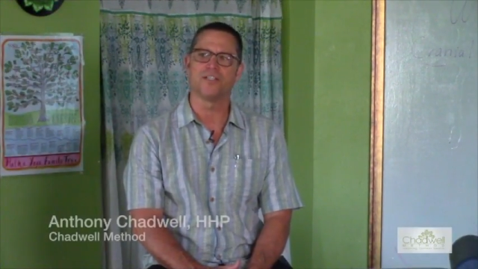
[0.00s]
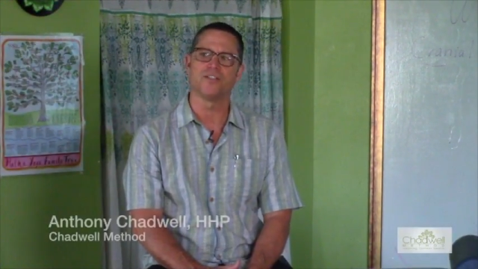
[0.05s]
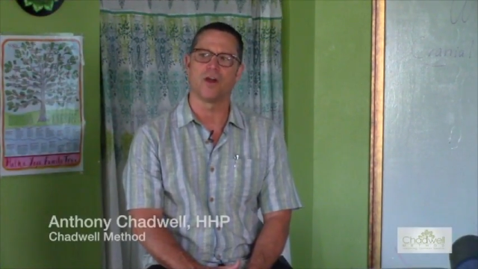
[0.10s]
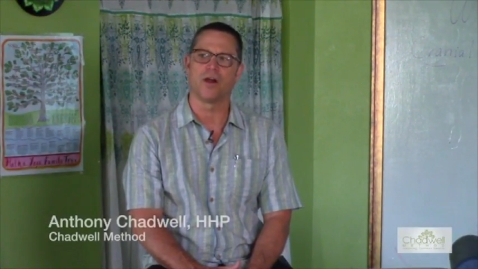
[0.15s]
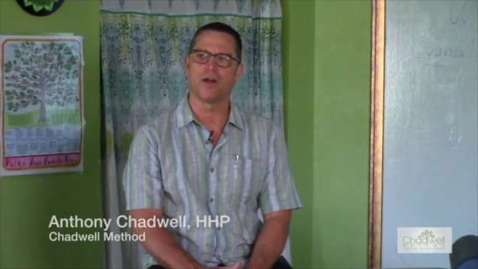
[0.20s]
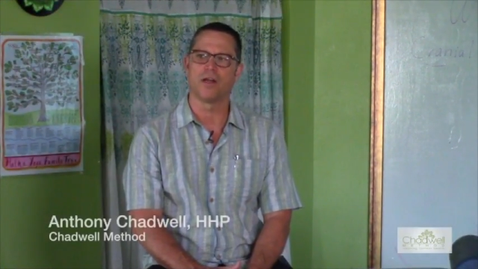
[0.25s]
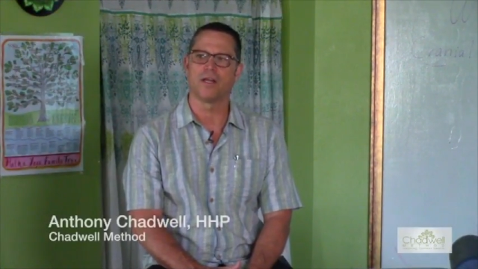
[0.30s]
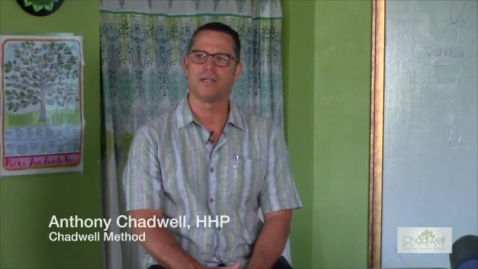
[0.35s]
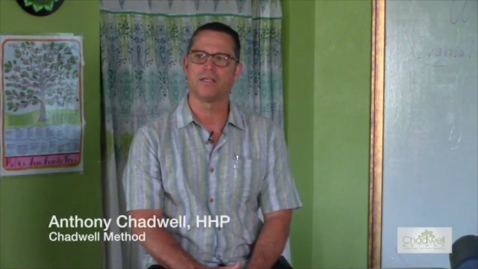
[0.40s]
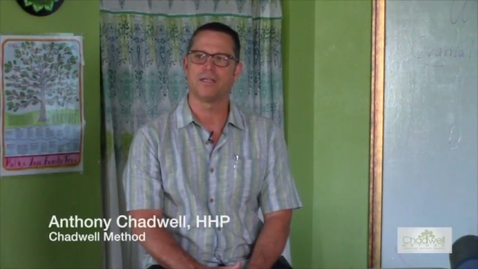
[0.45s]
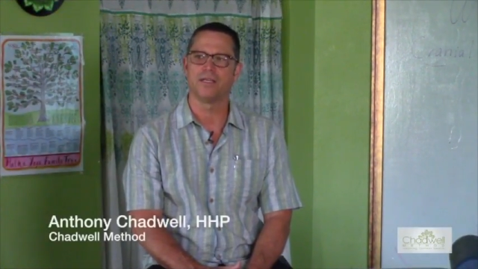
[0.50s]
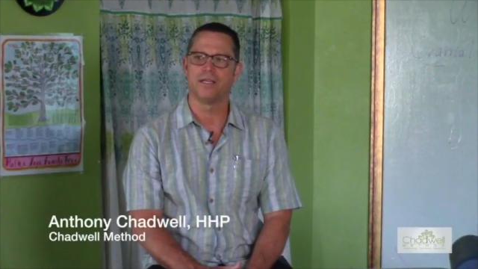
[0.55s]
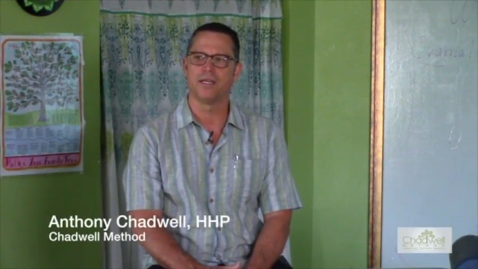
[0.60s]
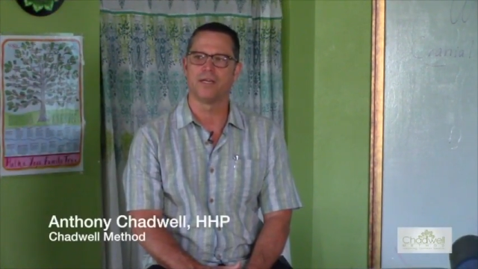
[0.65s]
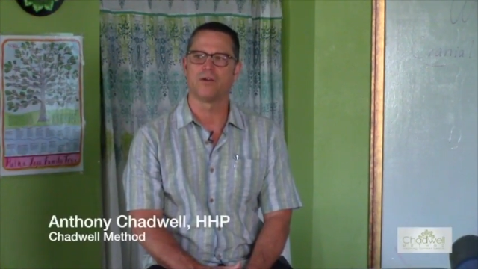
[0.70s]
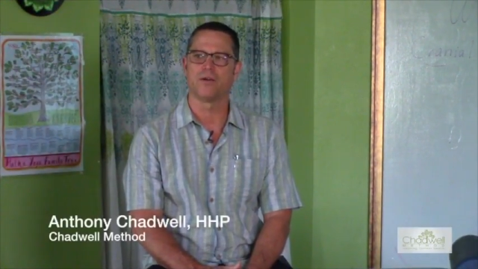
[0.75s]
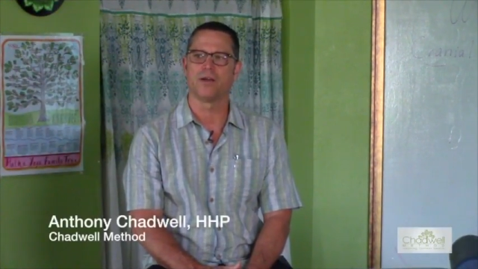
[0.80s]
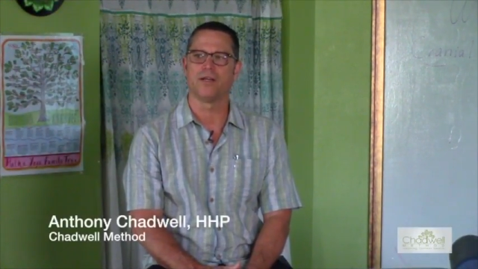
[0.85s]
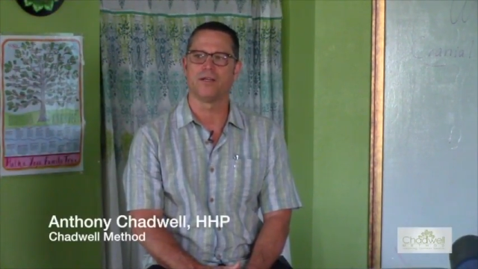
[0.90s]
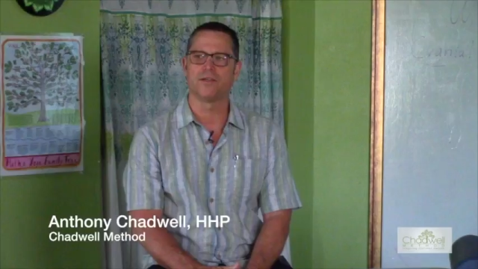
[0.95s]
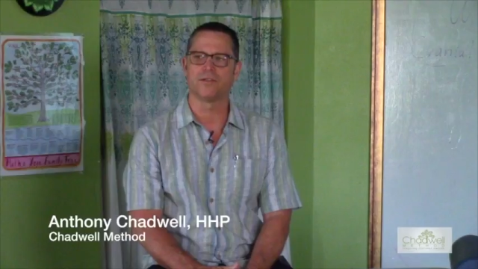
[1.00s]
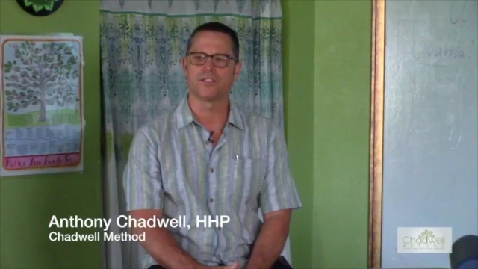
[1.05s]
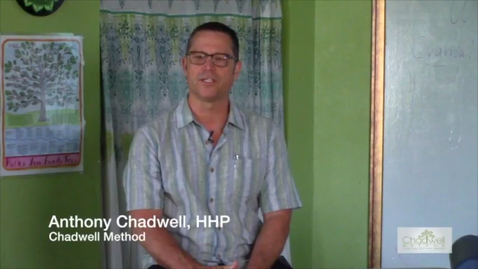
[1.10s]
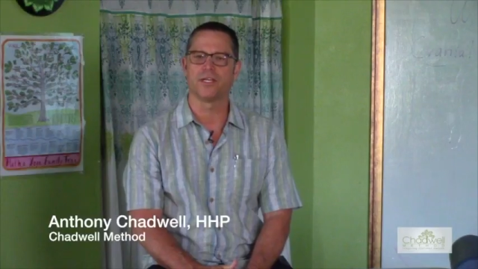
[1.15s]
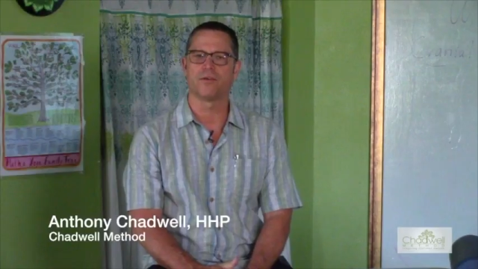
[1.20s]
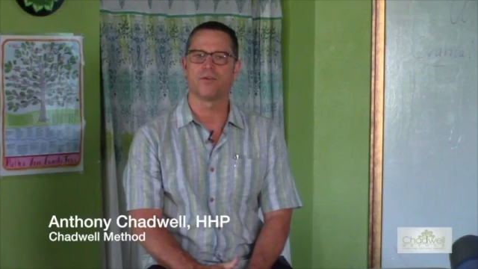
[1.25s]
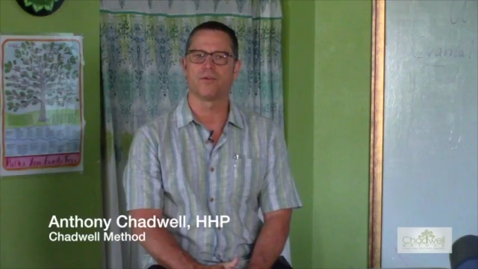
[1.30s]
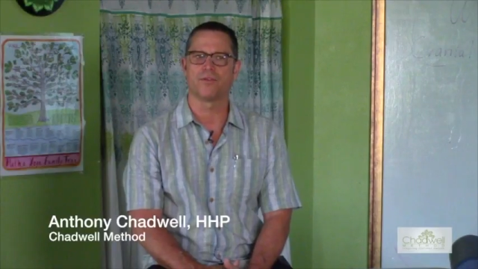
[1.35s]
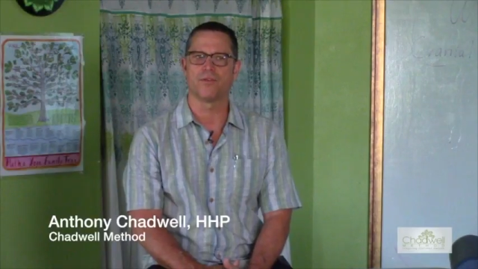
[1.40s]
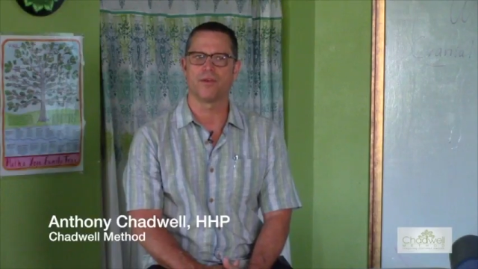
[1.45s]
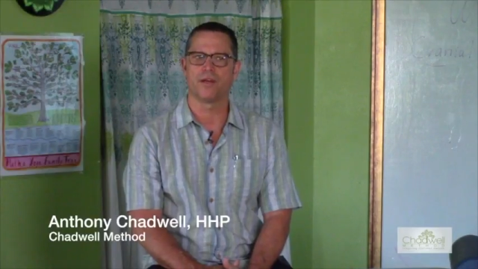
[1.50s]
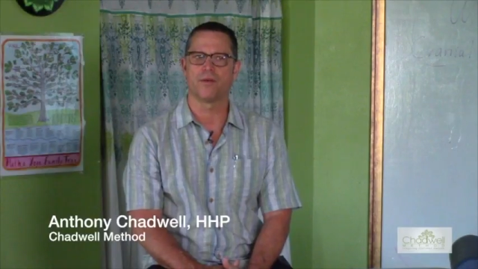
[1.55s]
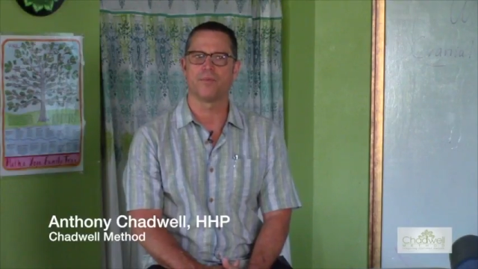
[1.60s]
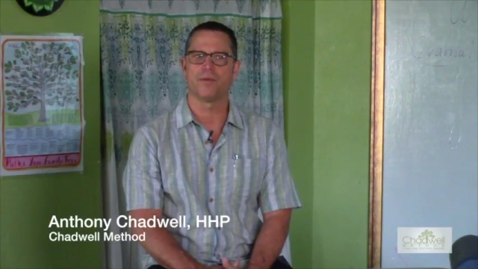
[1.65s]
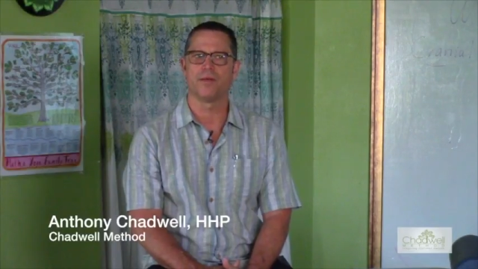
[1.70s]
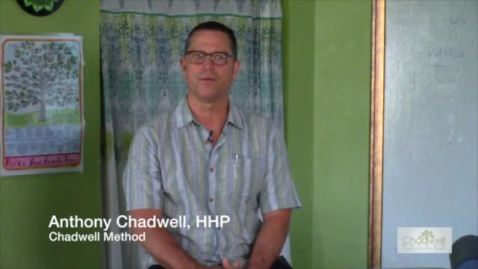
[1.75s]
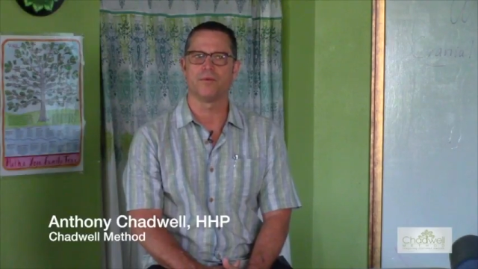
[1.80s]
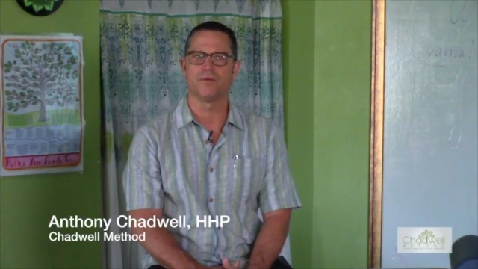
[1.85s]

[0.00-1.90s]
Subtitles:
started in craniosacral therapy.